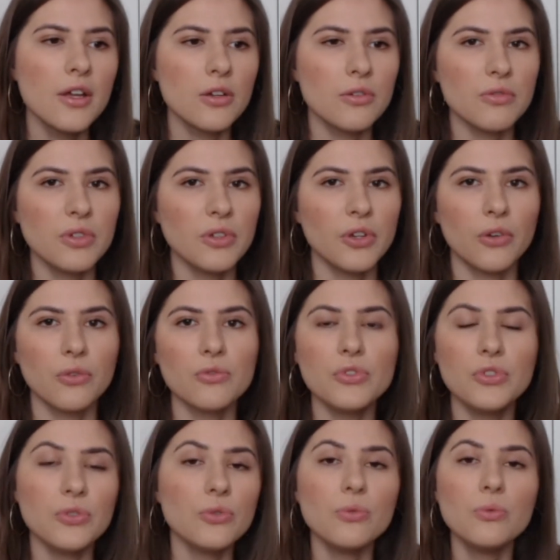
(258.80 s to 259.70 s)
you know,
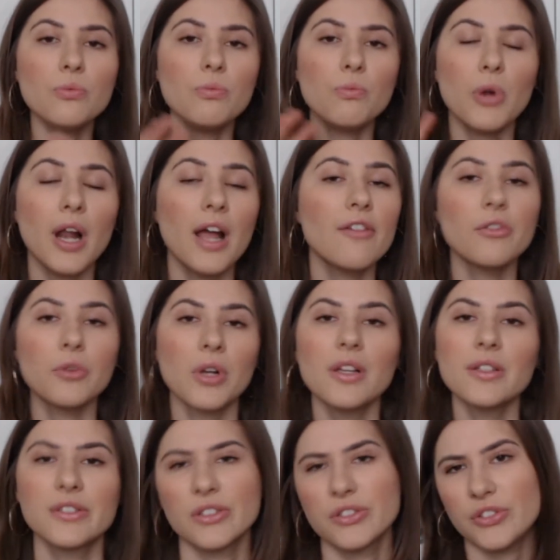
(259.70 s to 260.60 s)
do what everyone
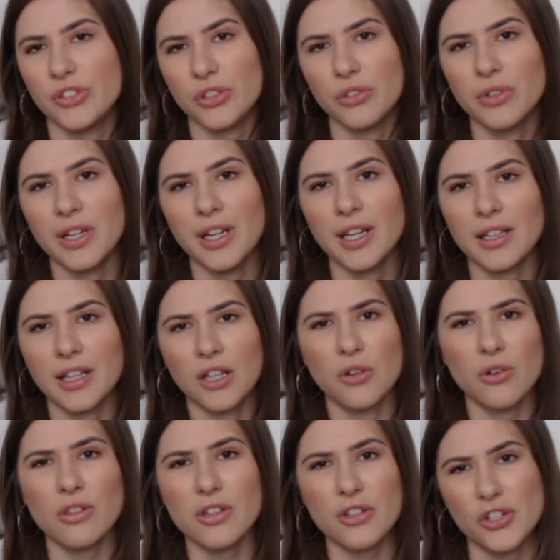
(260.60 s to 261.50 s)
else is doing and like go
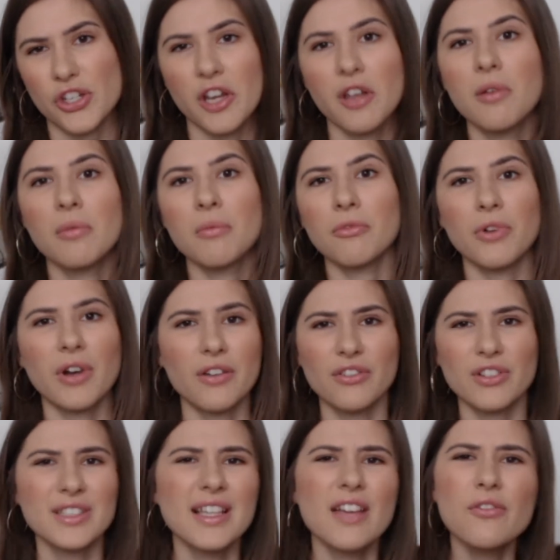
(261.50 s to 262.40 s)
to the gym, whatever,
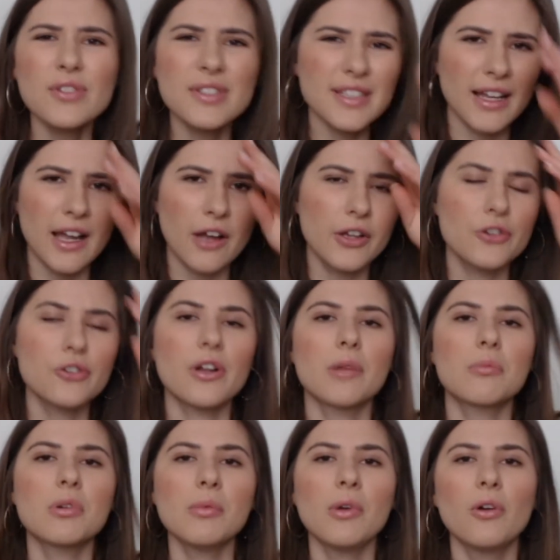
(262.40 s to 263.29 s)
because everyone's like out here trying
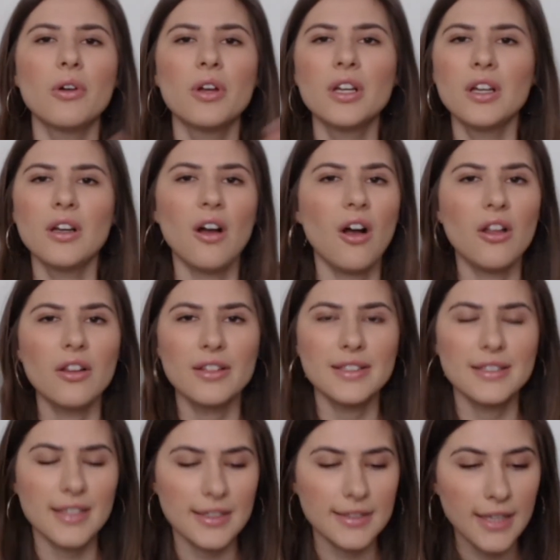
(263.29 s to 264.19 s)
to promote all
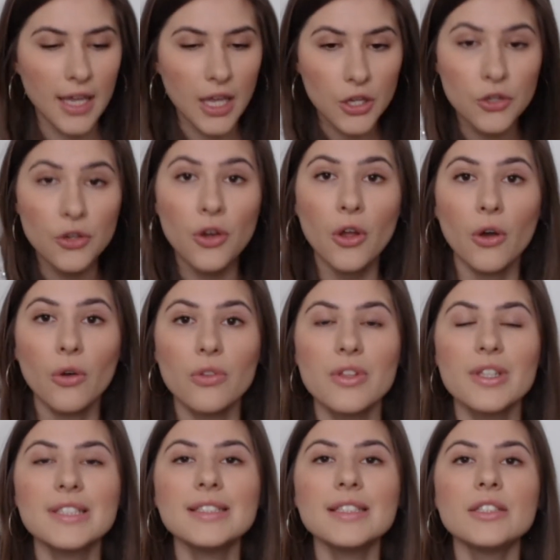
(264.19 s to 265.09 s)
these things. No,
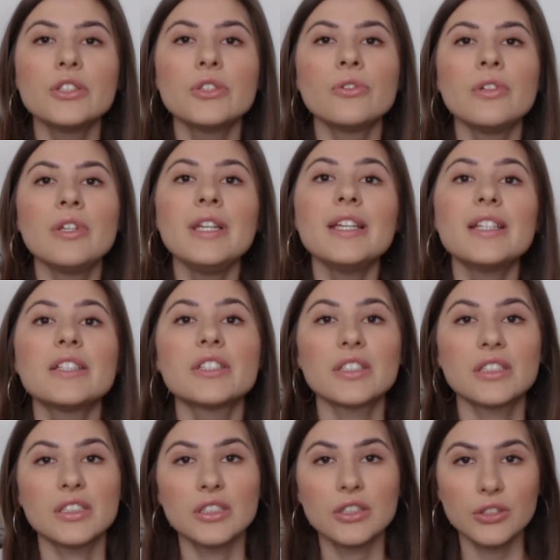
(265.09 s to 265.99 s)
this is unique to
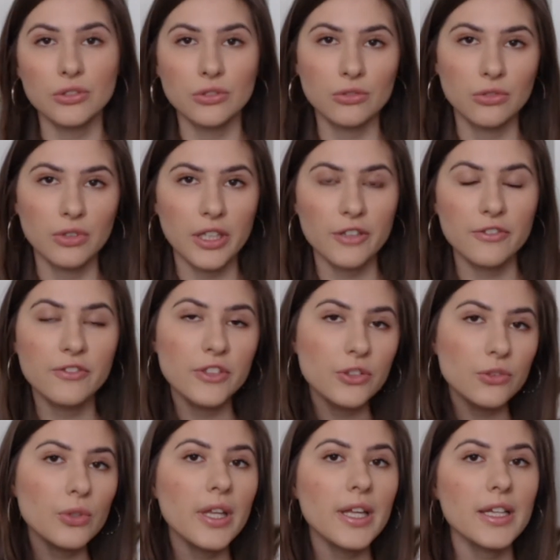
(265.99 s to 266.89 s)
you. If
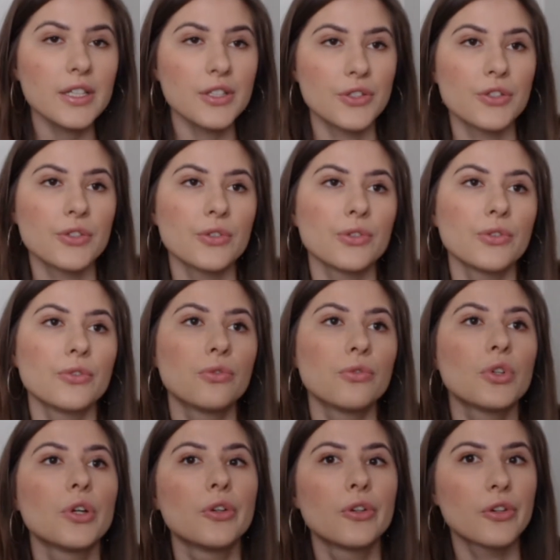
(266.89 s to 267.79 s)
you like to
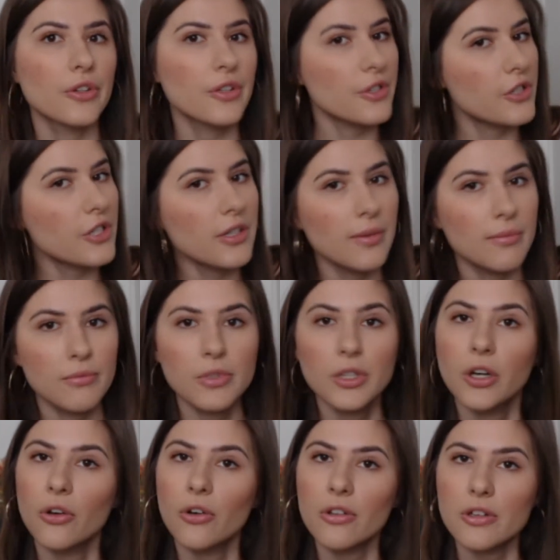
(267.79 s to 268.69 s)
go to the gym,
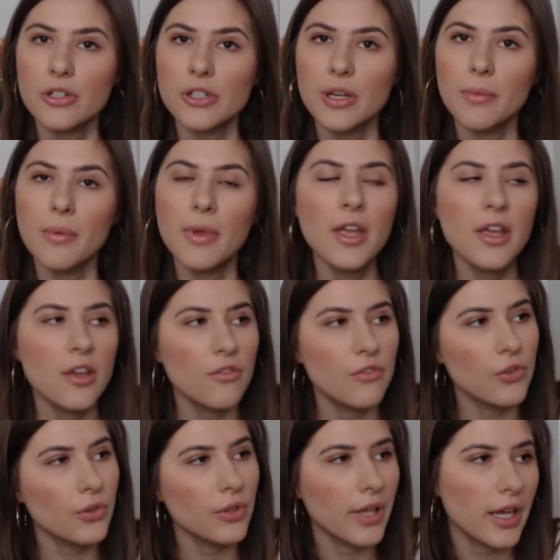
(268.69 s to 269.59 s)
go to the gym. If
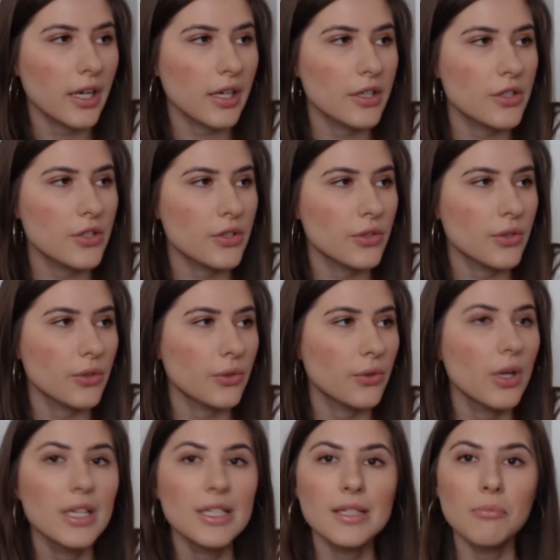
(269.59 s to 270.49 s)
you like to
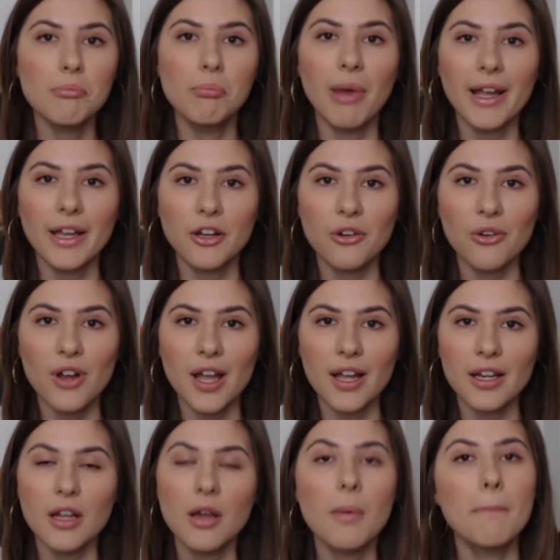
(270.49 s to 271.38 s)
bike ride,
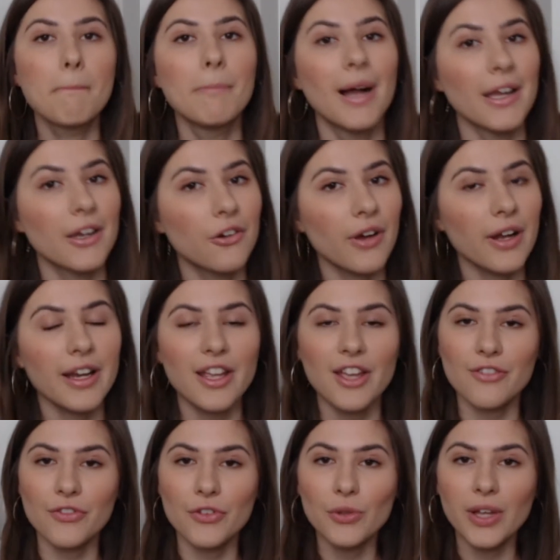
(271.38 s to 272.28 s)
bike ride.
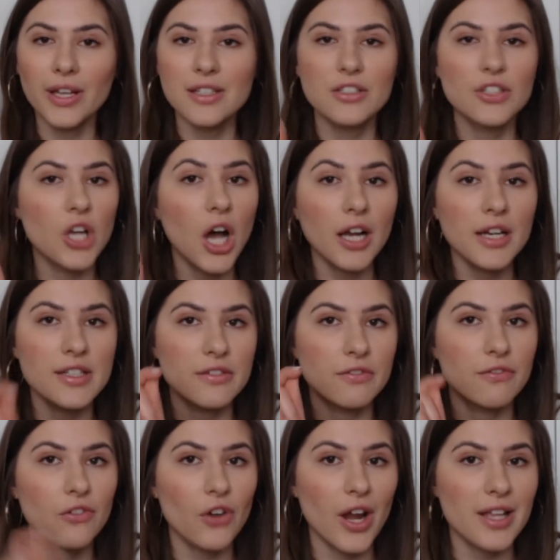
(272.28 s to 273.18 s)
If you like to talk to
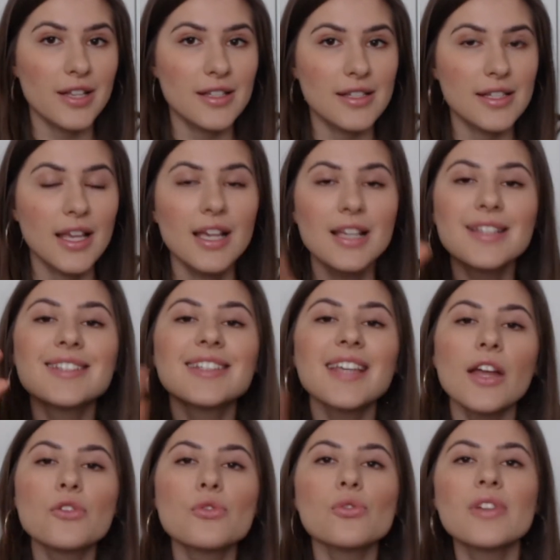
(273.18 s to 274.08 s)
friends,
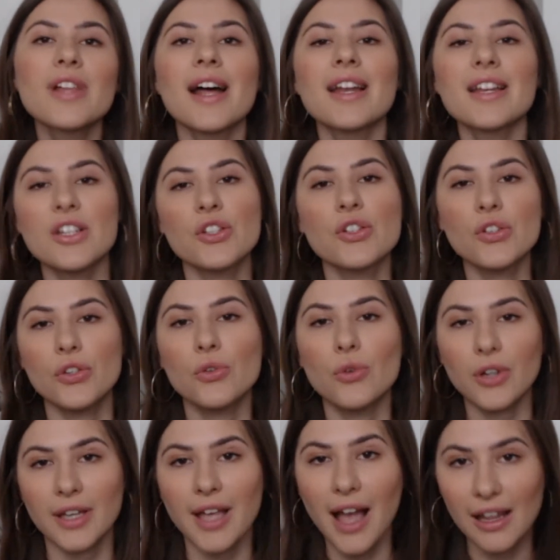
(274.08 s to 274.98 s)
schedule that into your
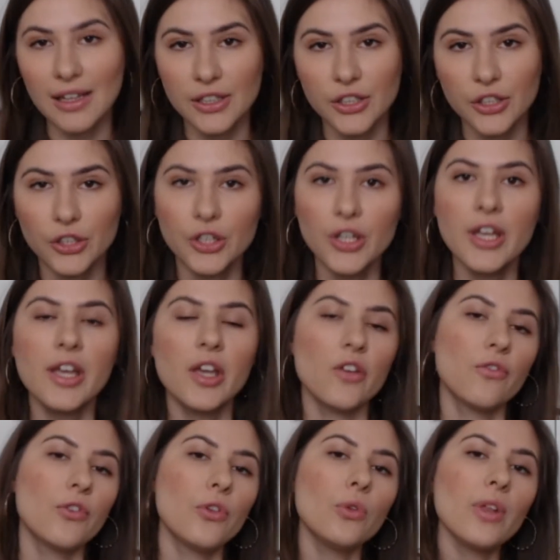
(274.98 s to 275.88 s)
calendar.
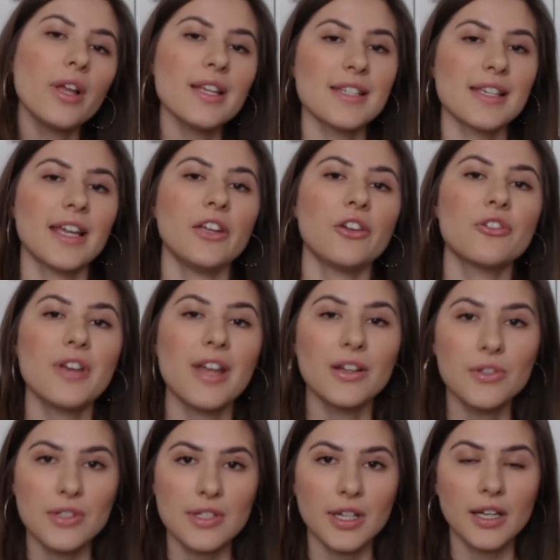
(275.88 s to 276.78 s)
If you like to get your
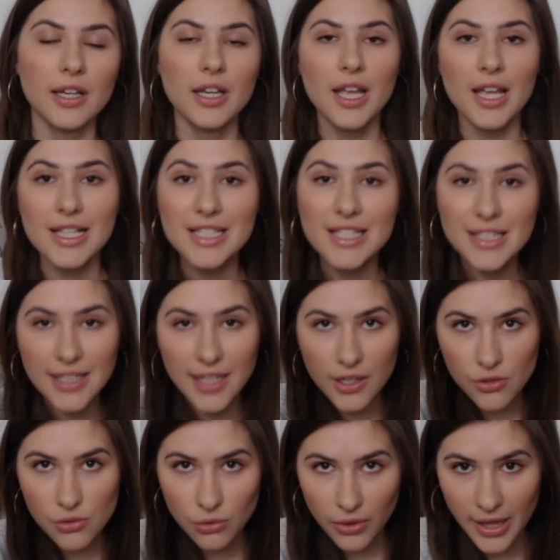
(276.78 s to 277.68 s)
nails done,
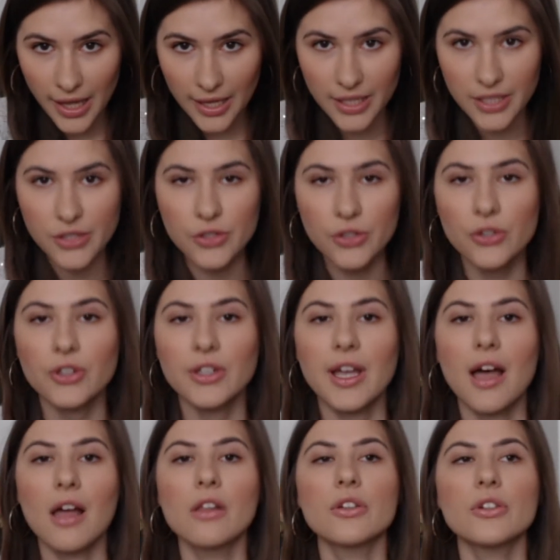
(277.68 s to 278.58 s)
schedule that into your
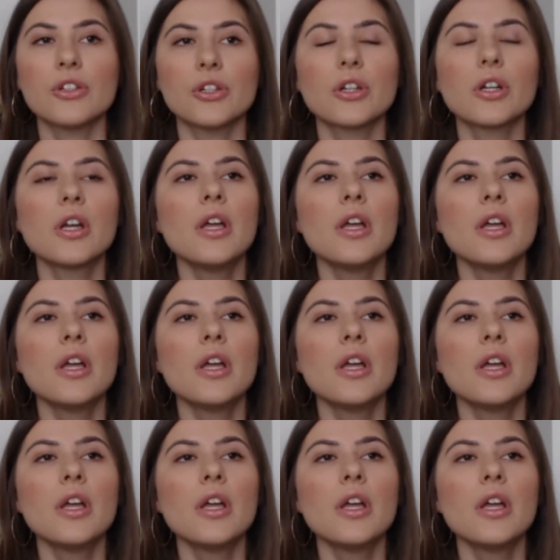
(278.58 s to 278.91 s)
calendar.